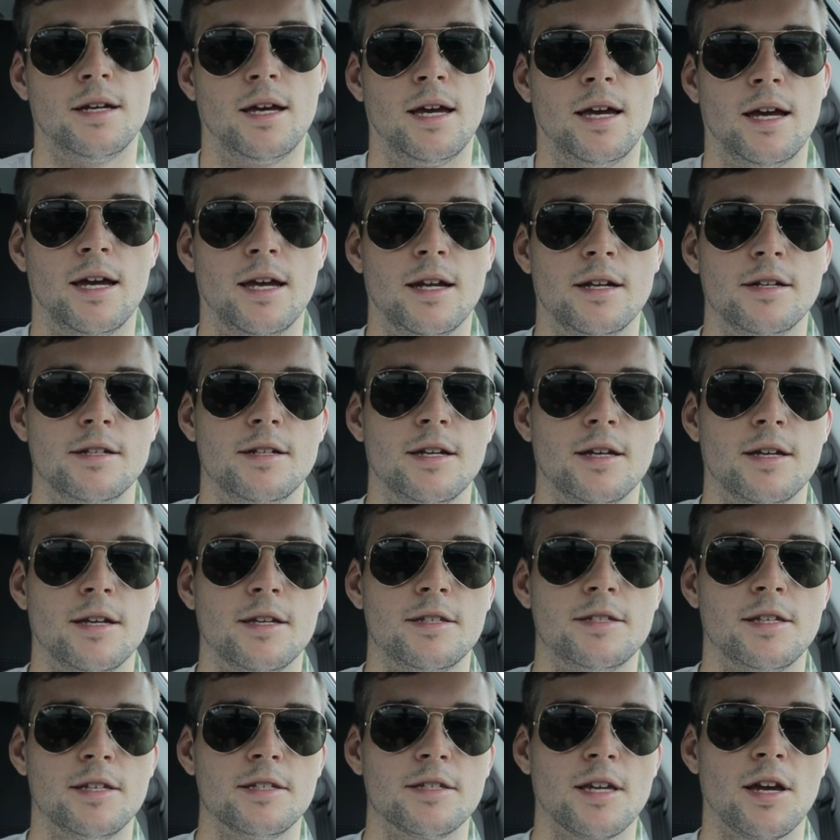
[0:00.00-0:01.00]
And
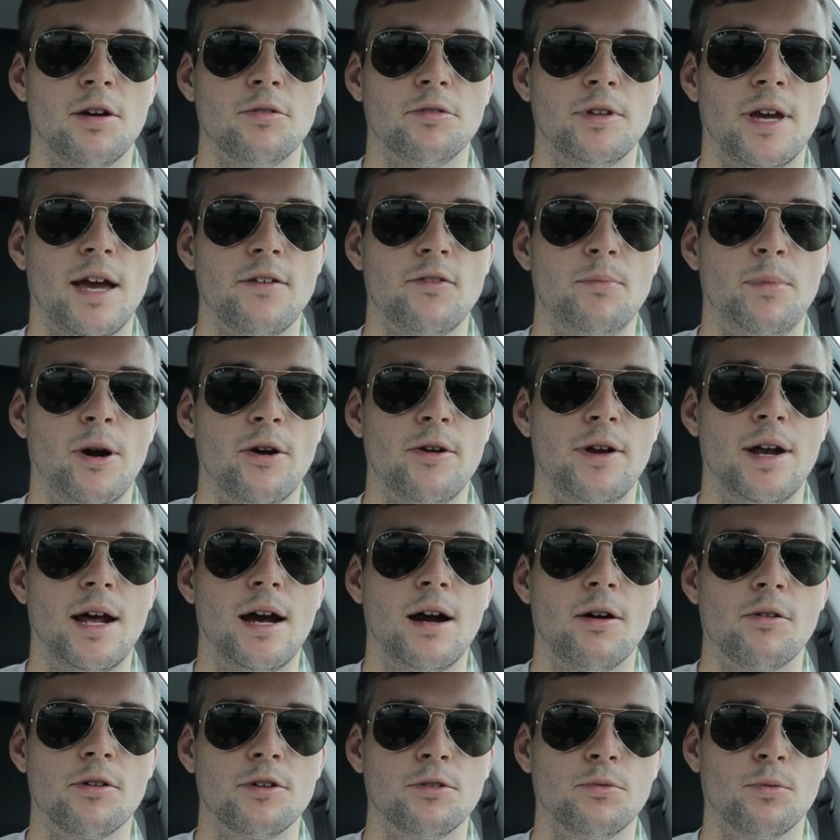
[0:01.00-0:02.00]
since I only have about an
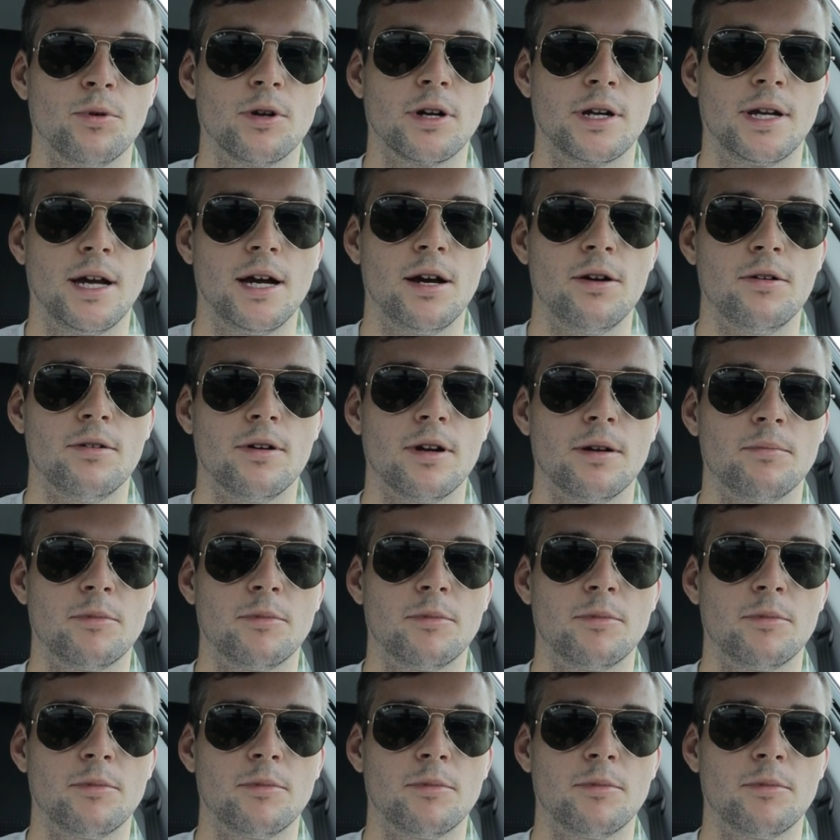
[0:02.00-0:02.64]
hour to work out,